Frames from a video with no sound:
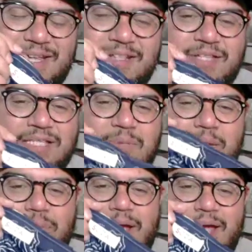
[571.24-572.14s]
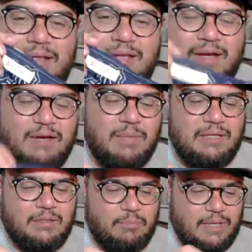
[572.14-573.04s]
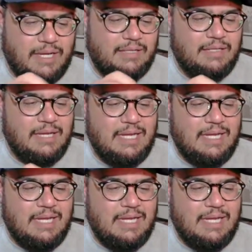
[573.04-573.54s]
So that's my brand there, my little brand.